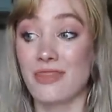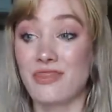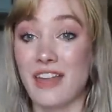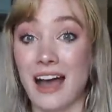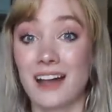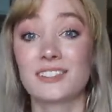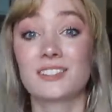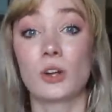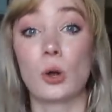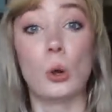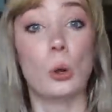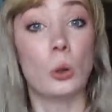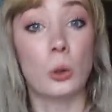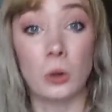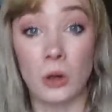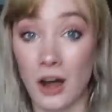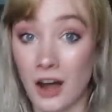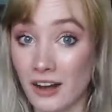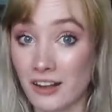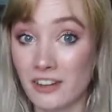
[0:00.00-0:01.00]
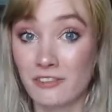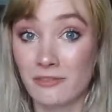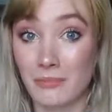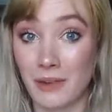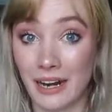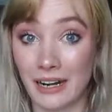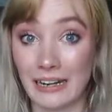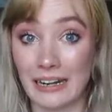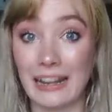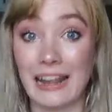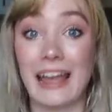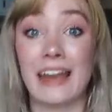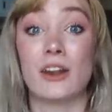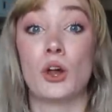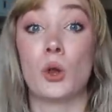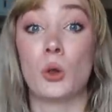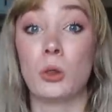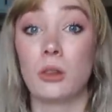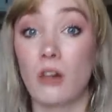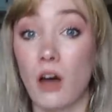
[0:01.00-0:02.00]
That's a lot of money and
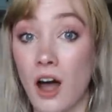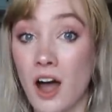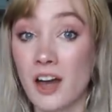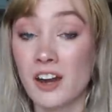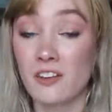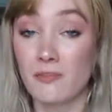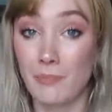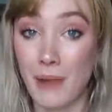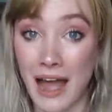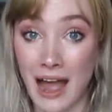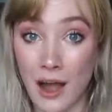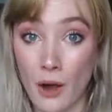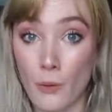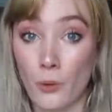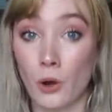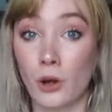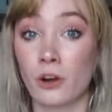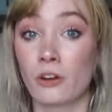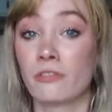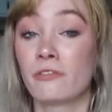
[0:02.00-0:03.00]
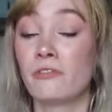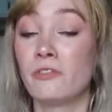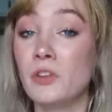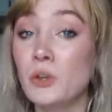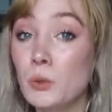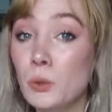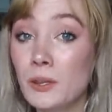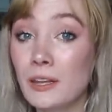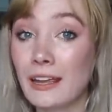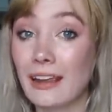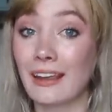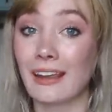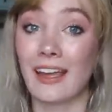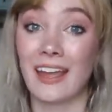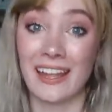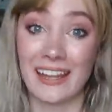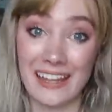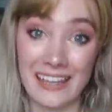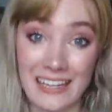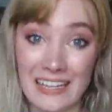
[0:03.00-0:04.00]
a lot of power fueling
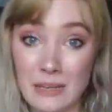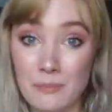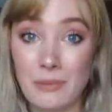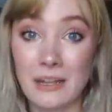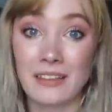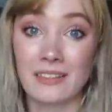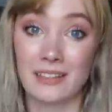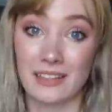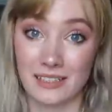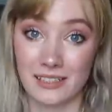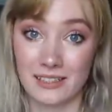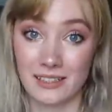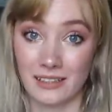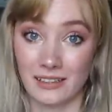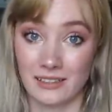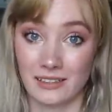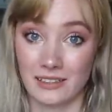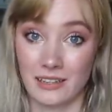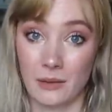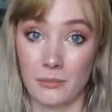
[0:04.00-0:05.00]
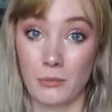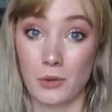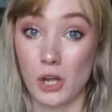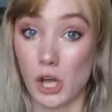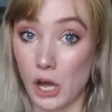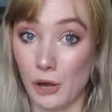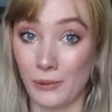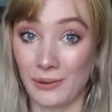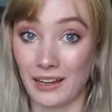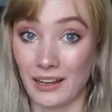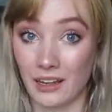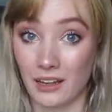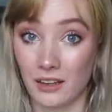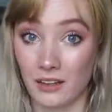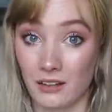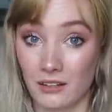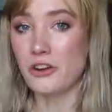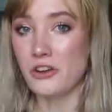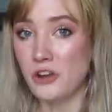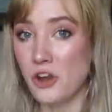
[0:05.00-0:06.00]
and keeping this system going.
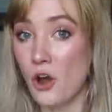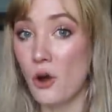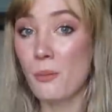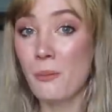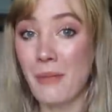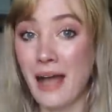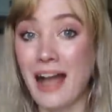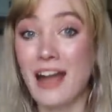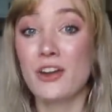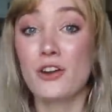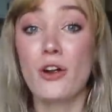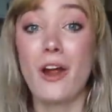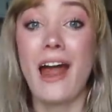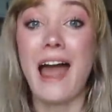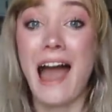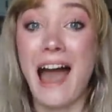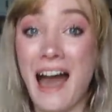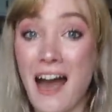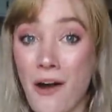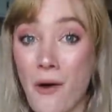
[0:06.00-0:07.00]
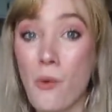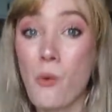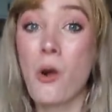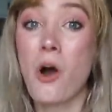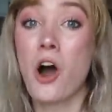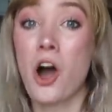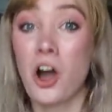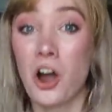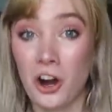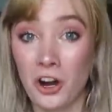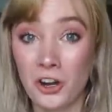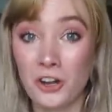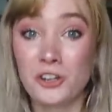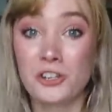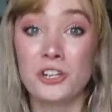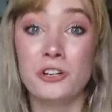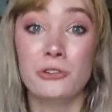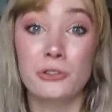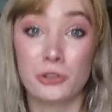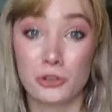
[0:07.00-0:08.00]
No matter how
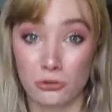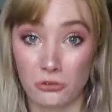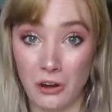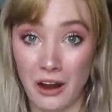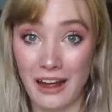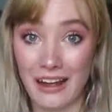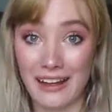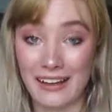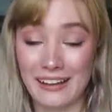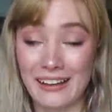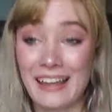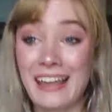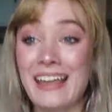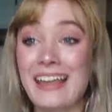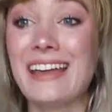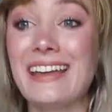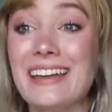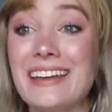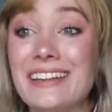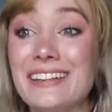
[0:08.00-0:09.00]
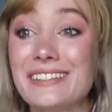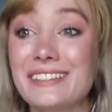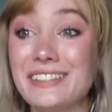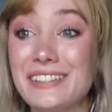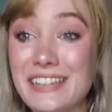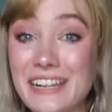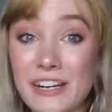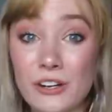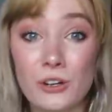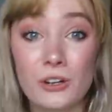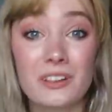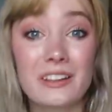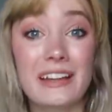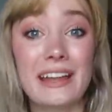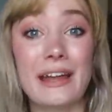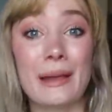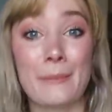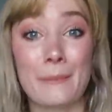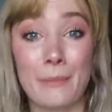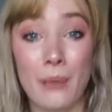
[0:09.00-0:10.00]
hard you try, it is
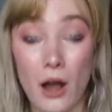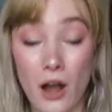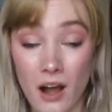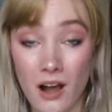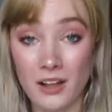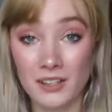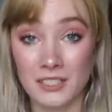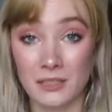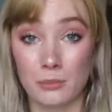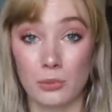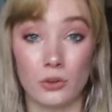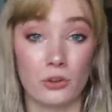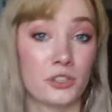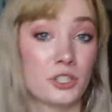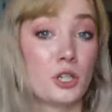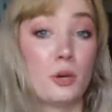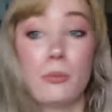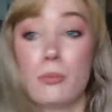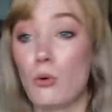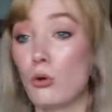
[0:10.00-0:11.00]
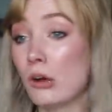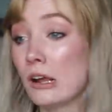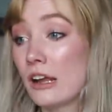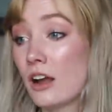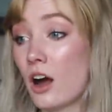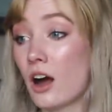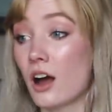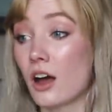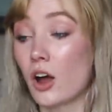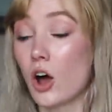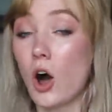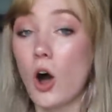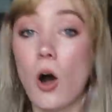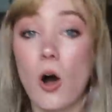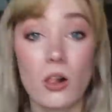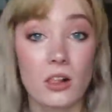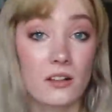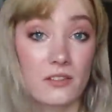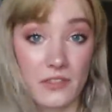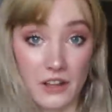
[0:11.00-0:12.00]
nearly impossible to boycott
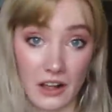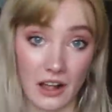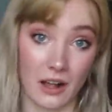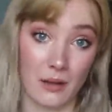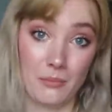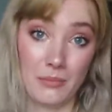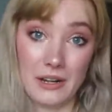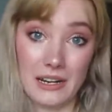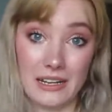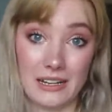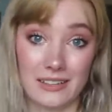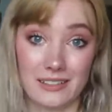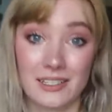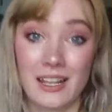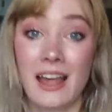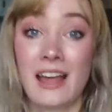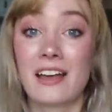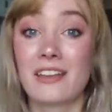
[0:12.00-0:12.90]
all of the companies